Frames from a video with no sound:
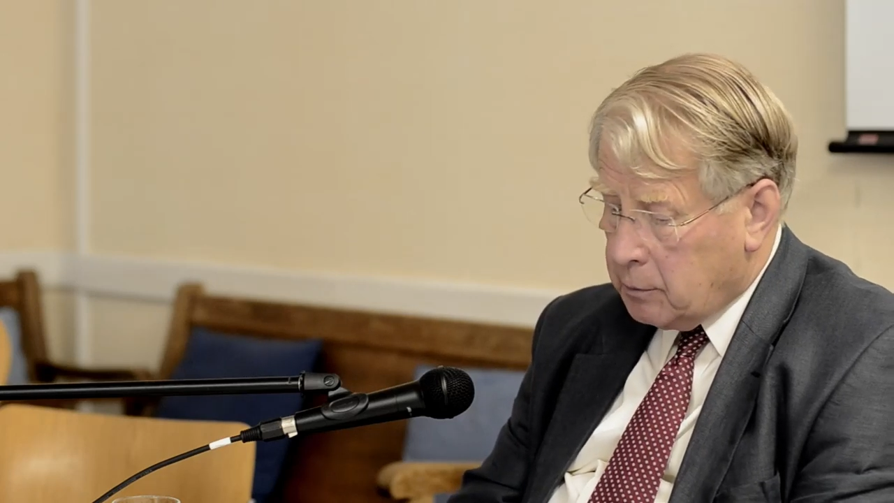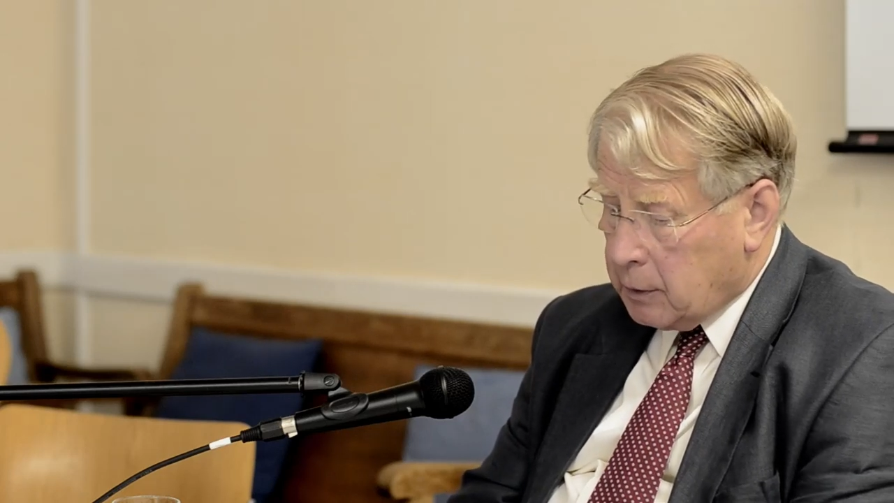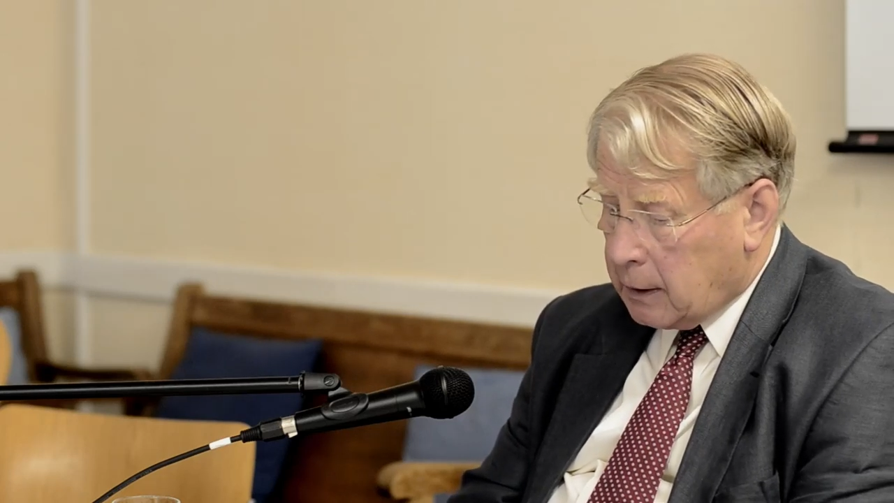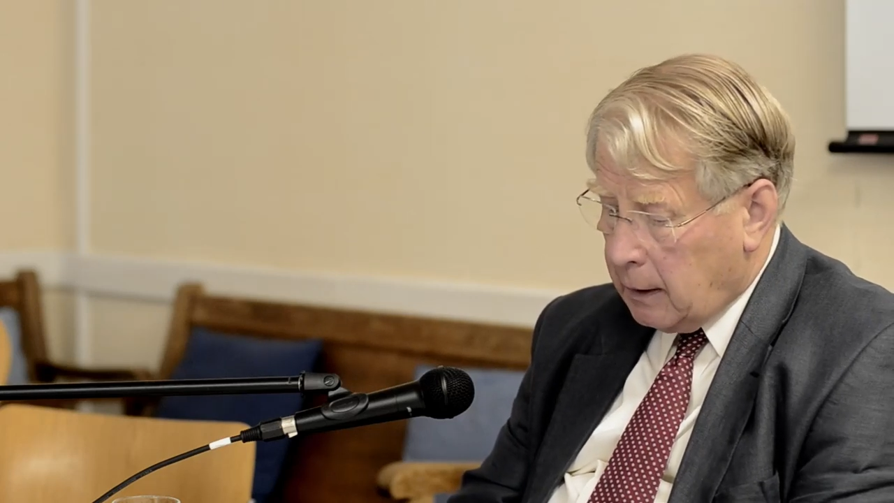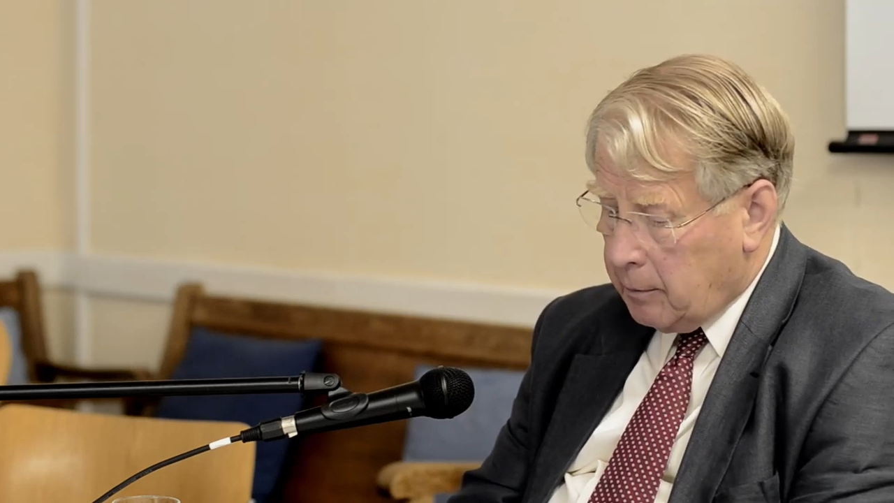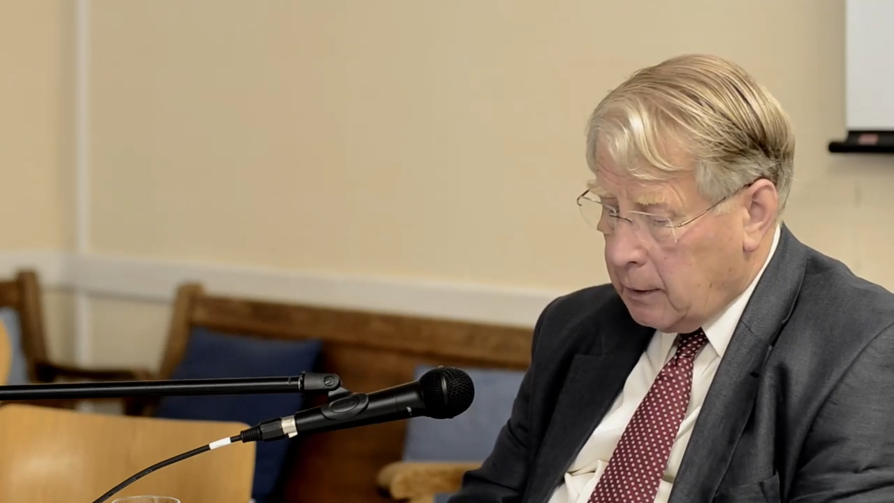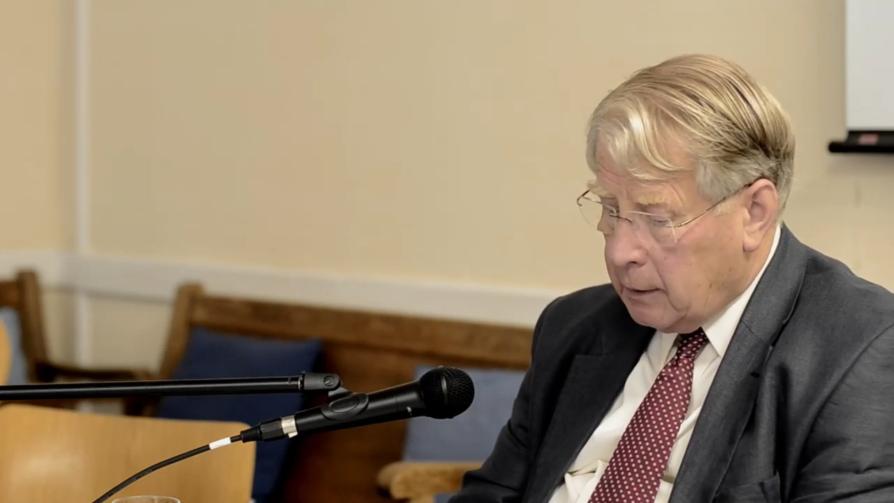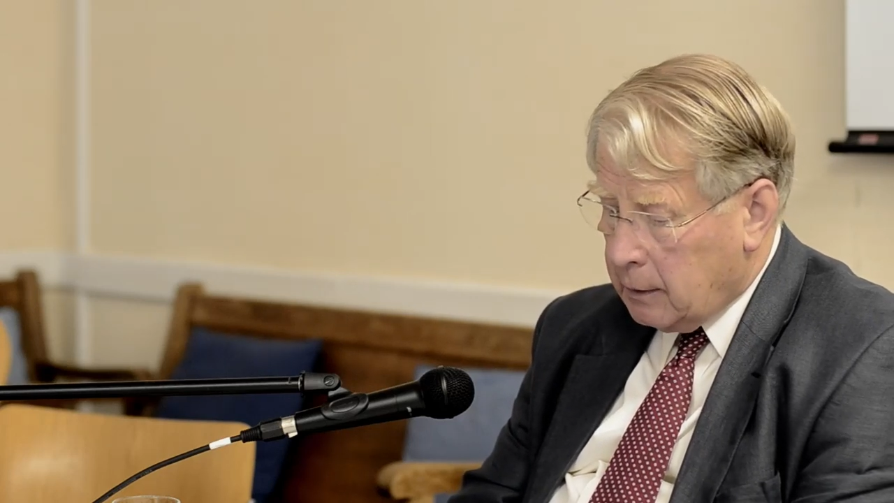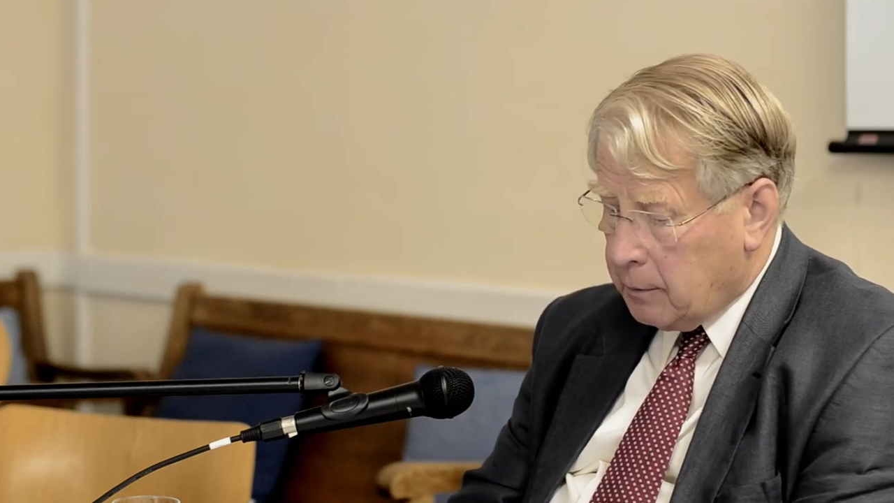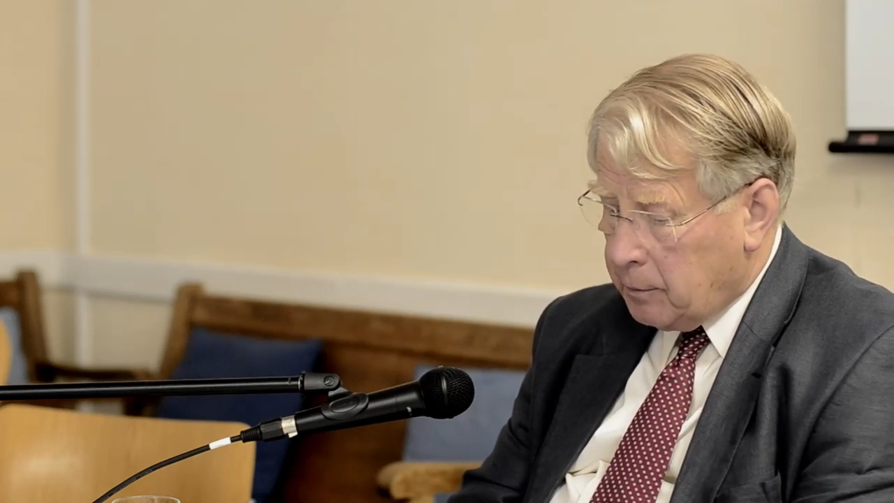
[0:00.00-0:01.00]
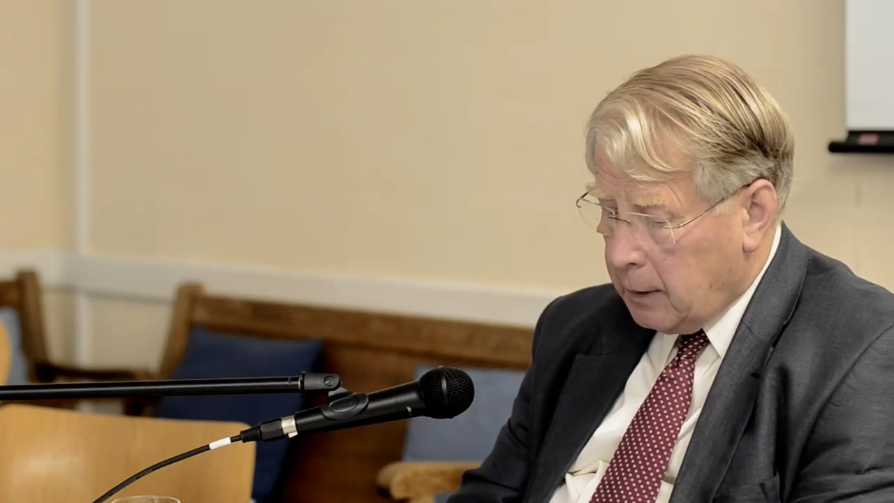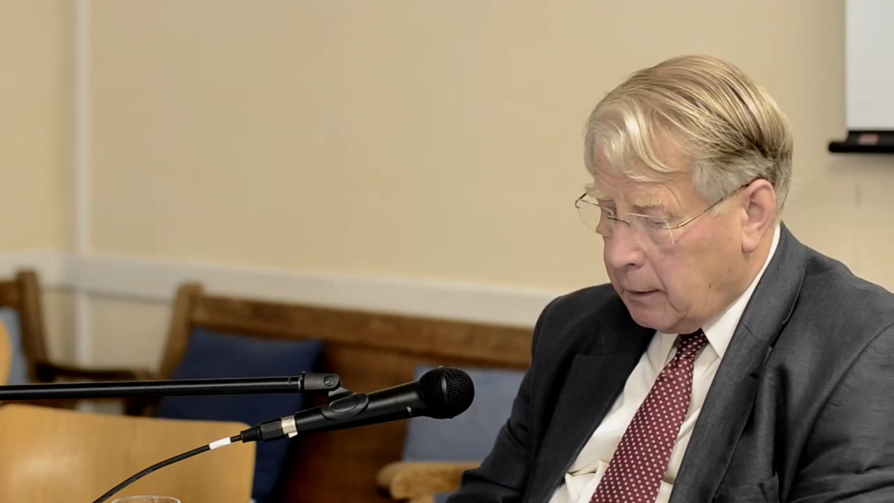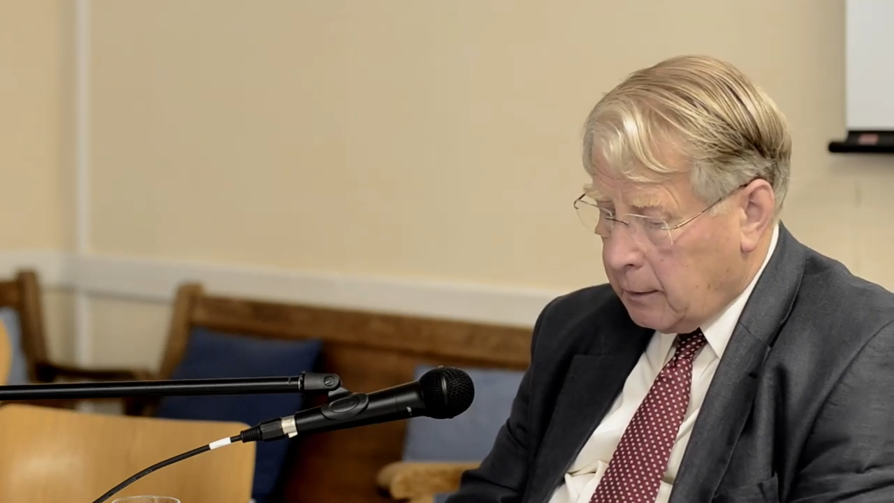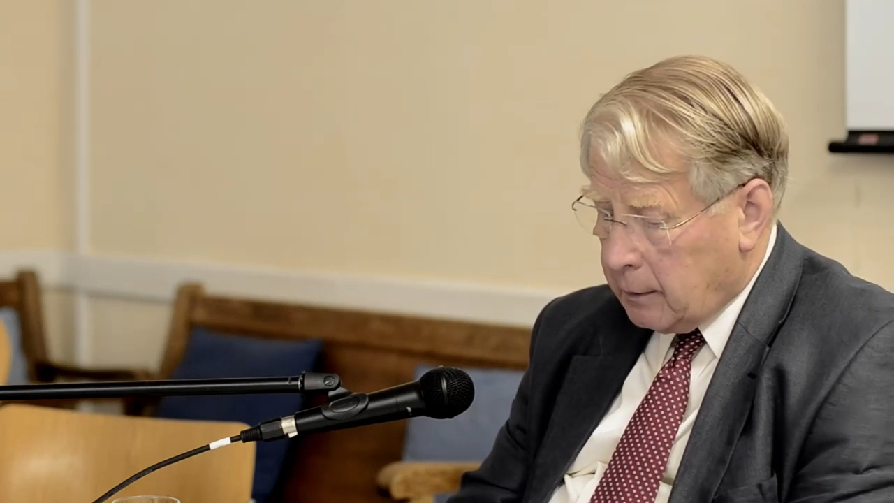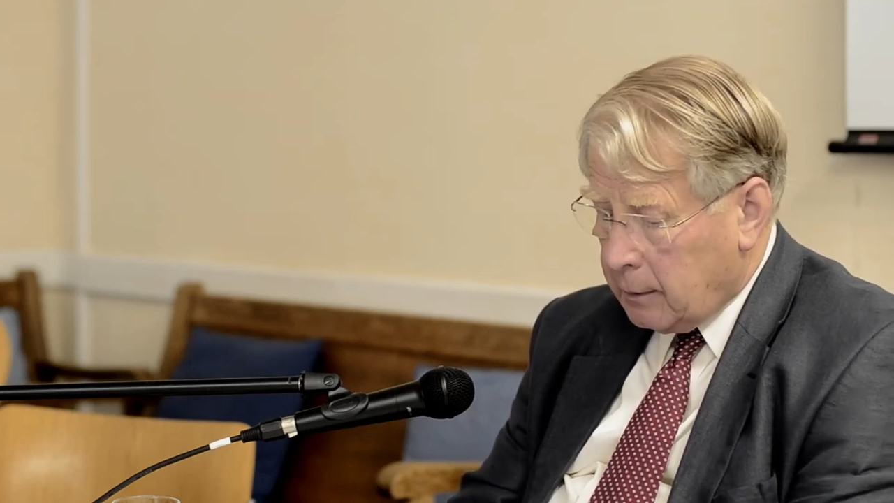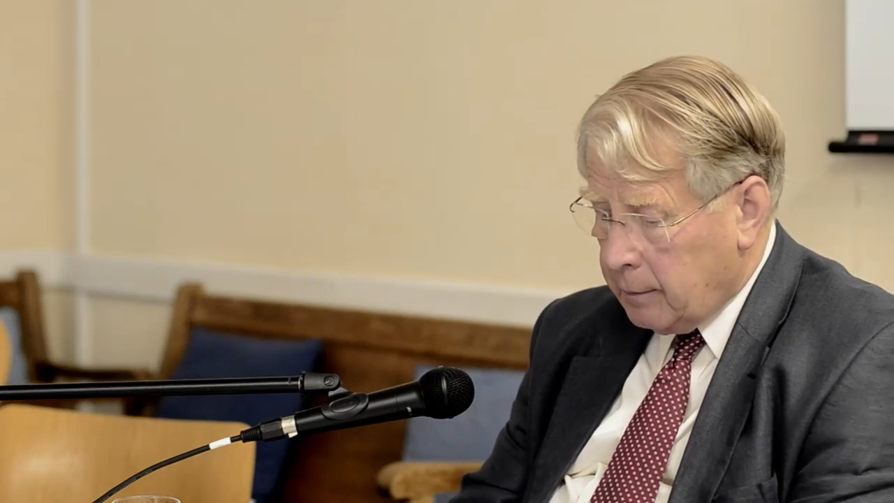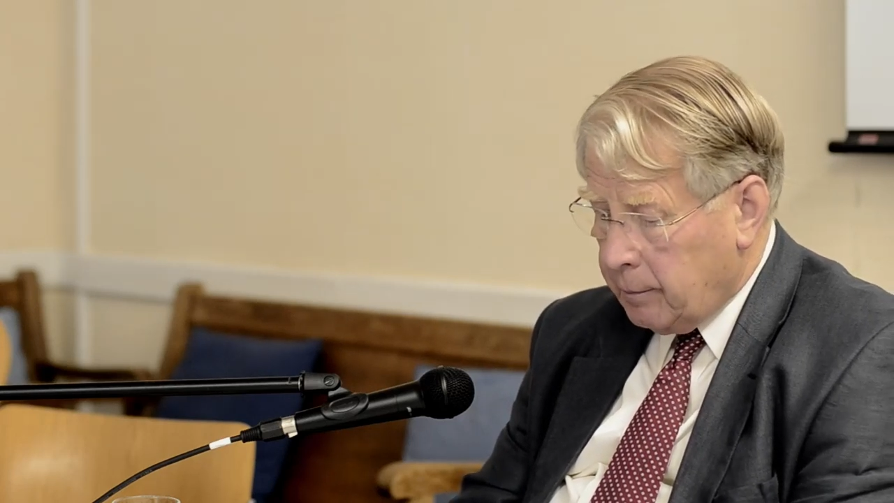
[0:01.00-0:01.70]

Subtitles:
become independent.